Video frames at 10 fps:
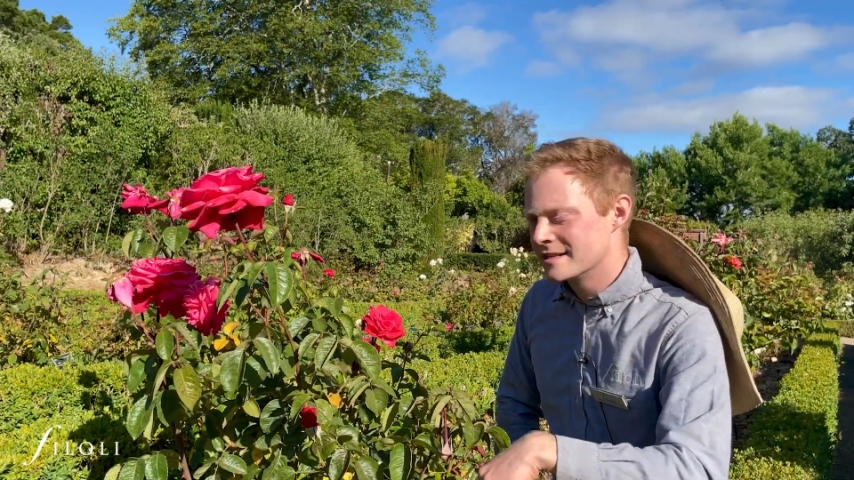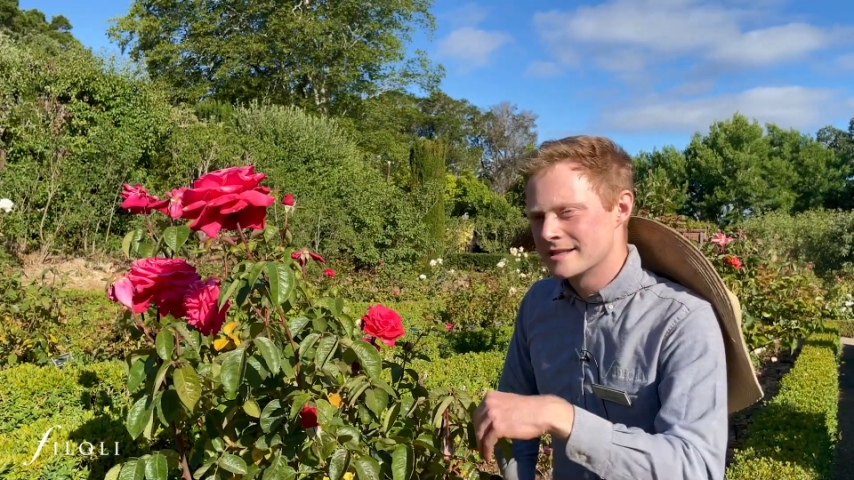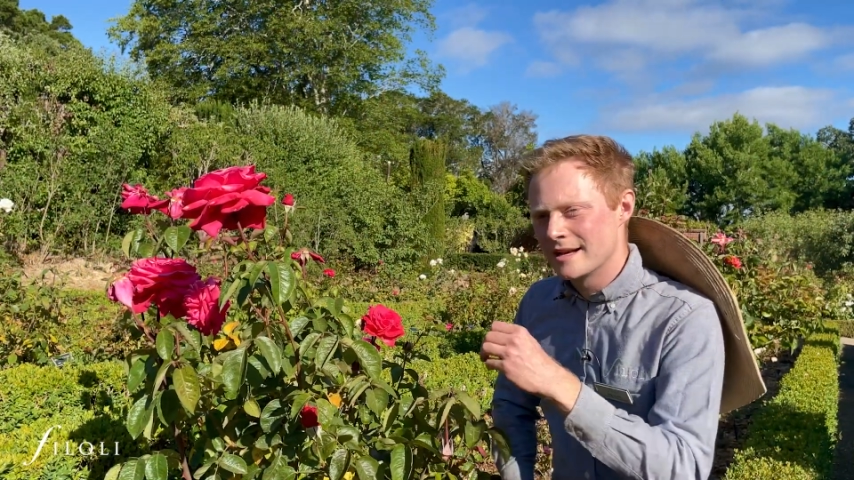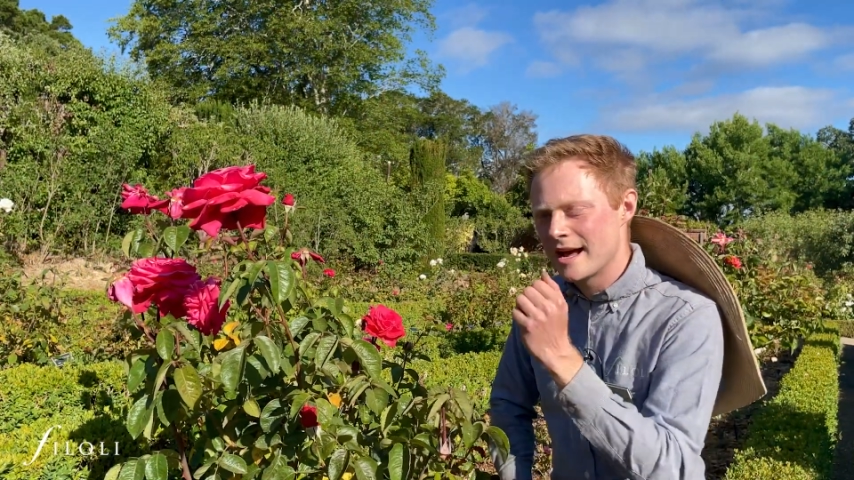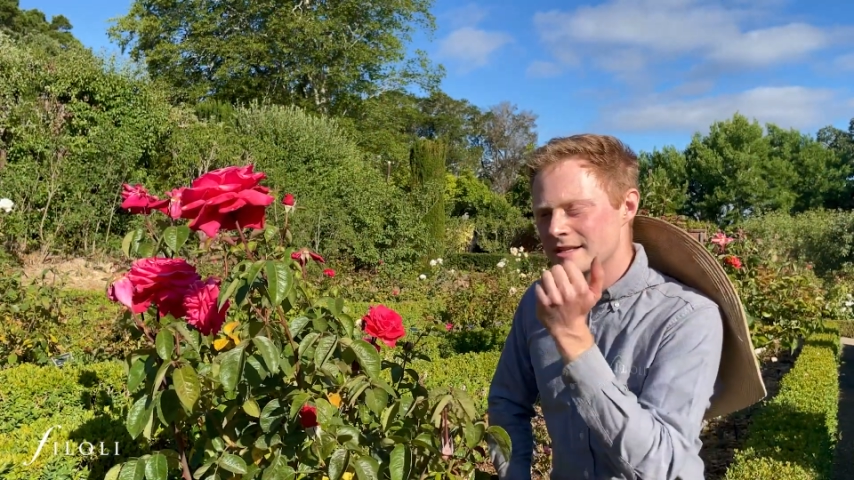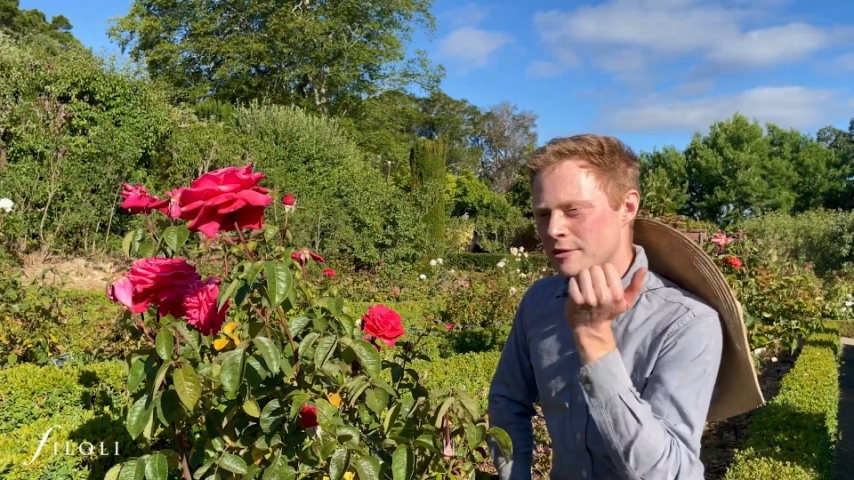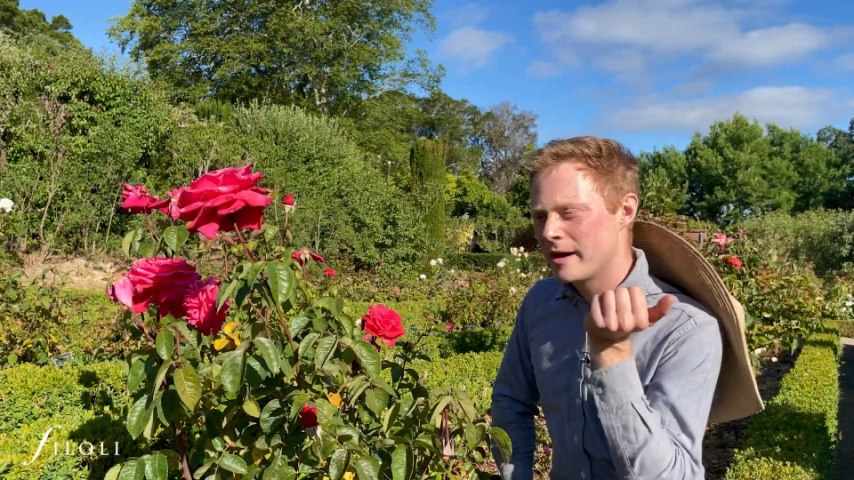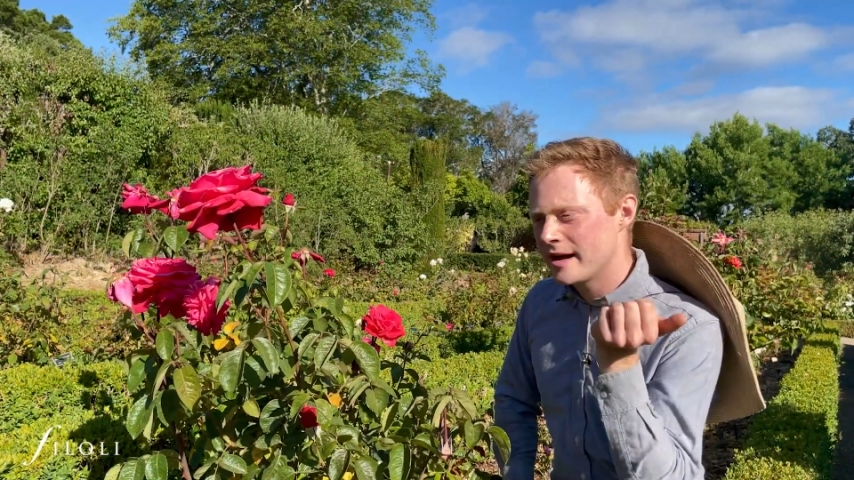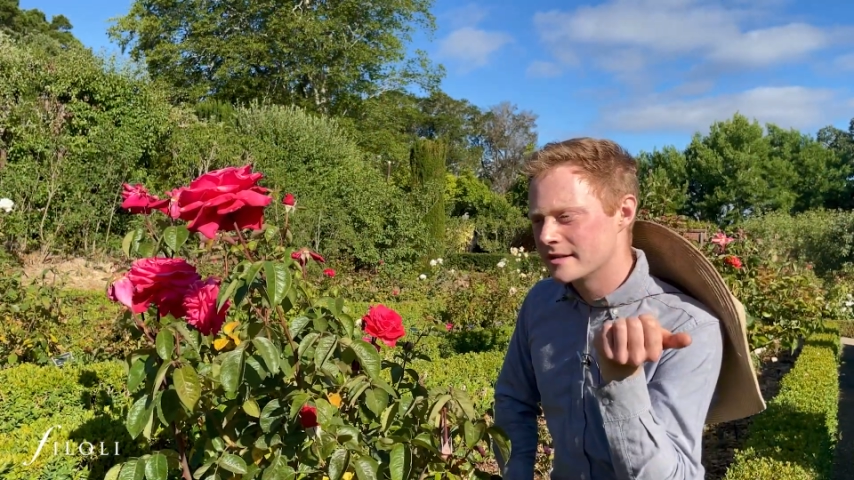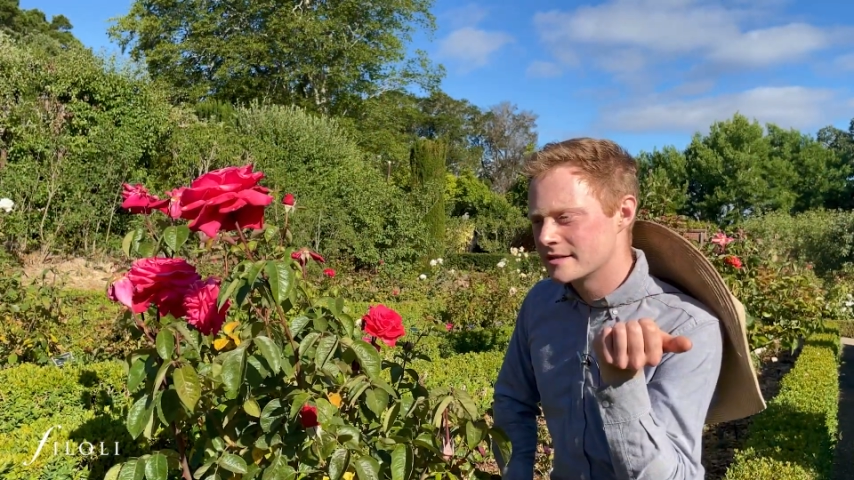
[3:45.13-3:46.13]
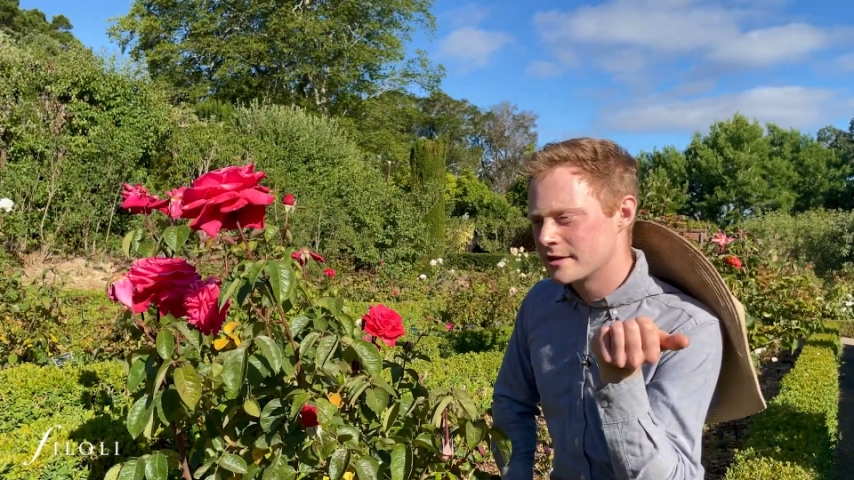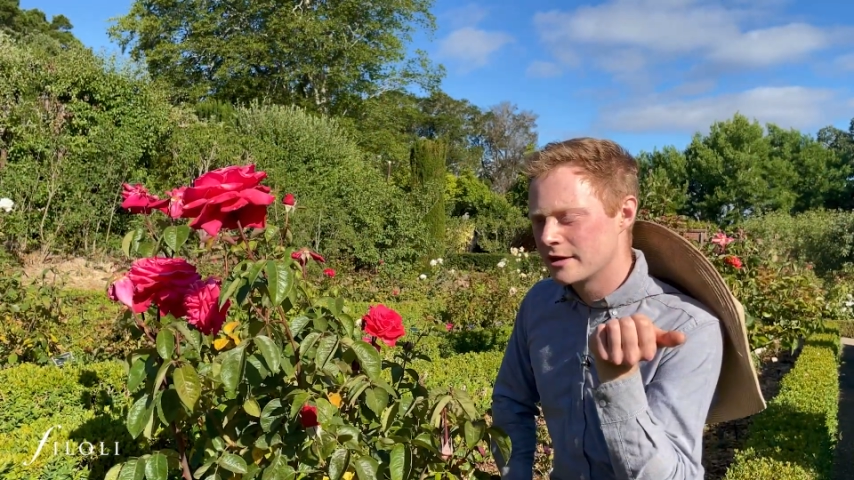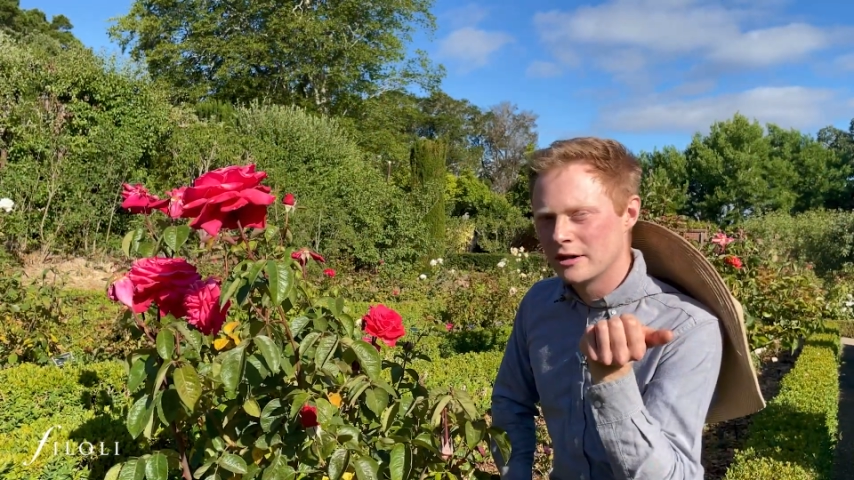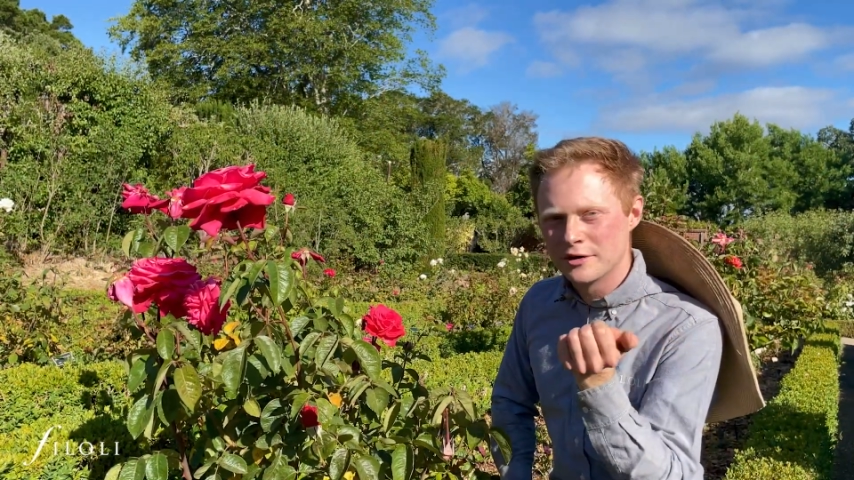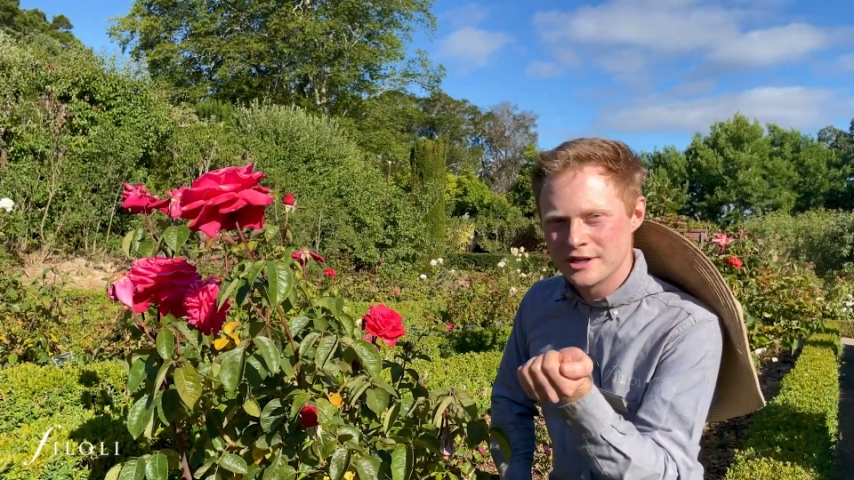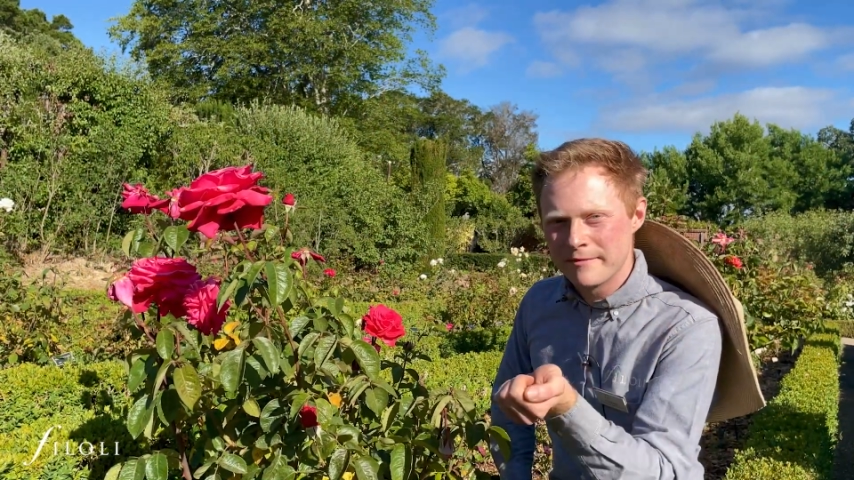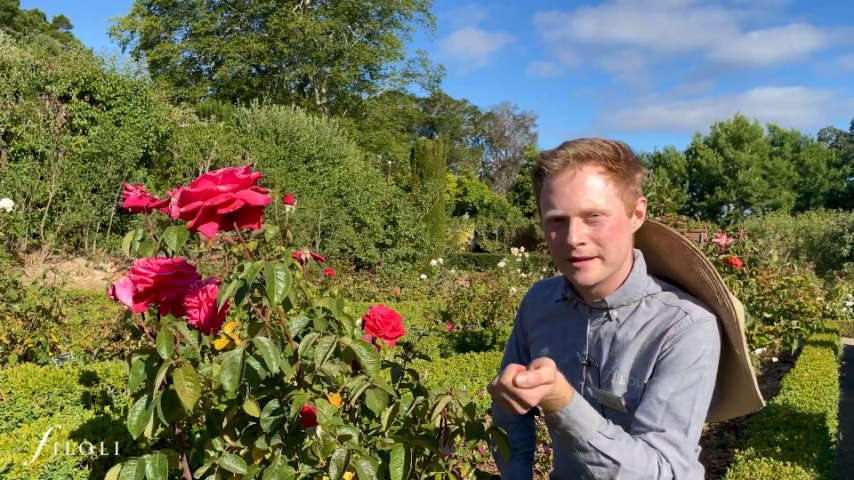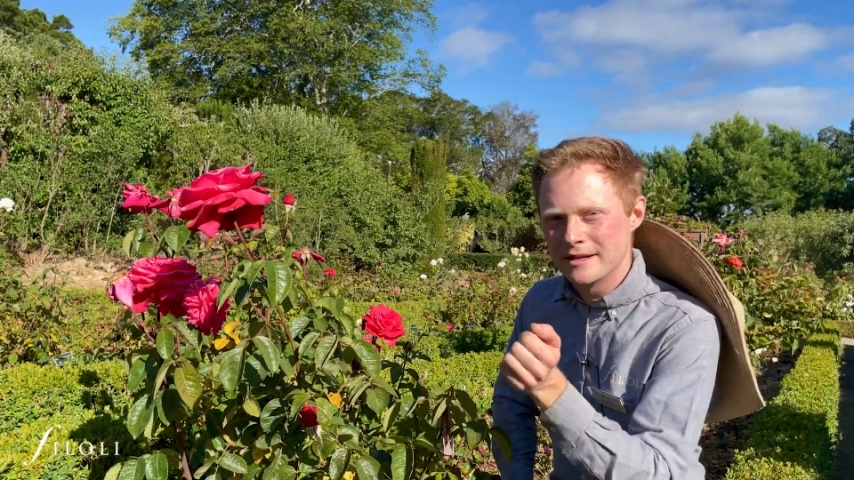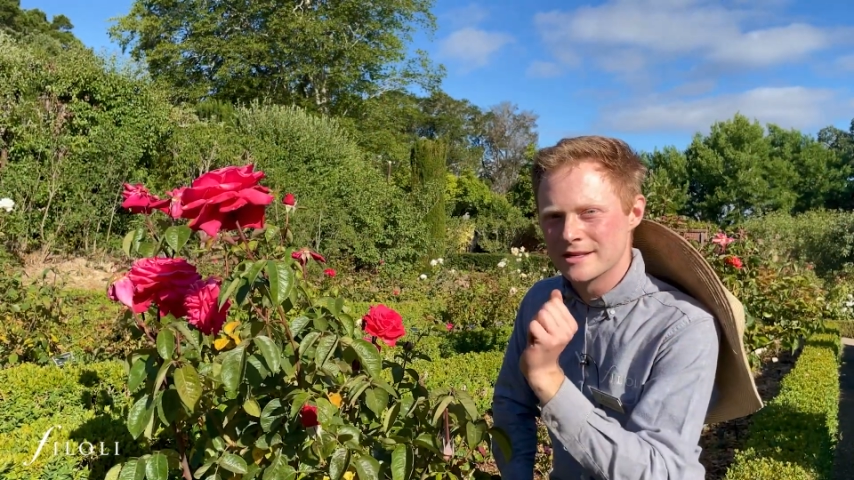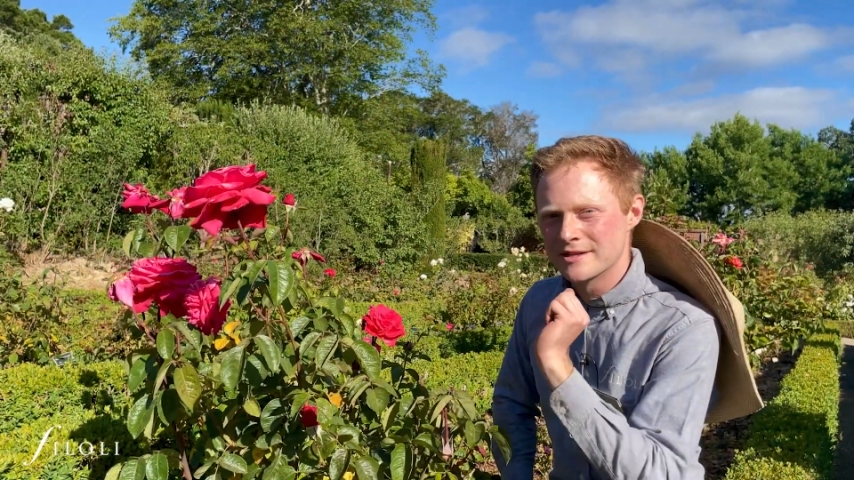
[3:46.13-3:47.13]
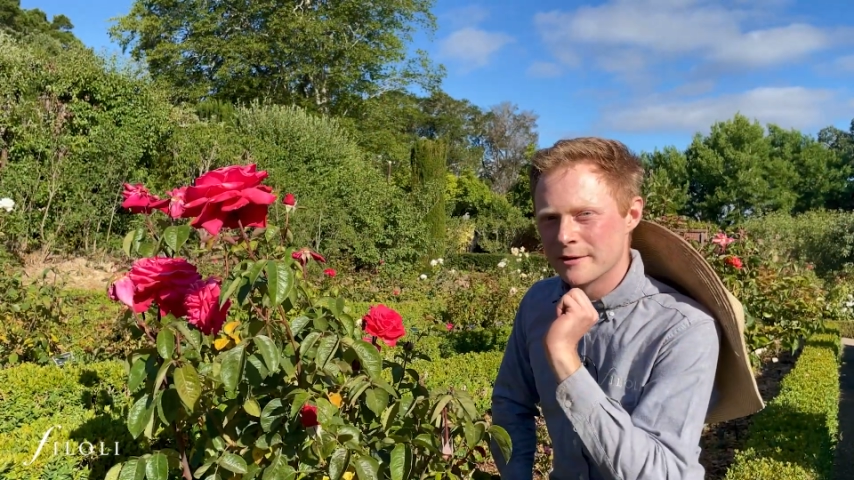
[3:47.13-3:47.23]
is it has quite good longevity.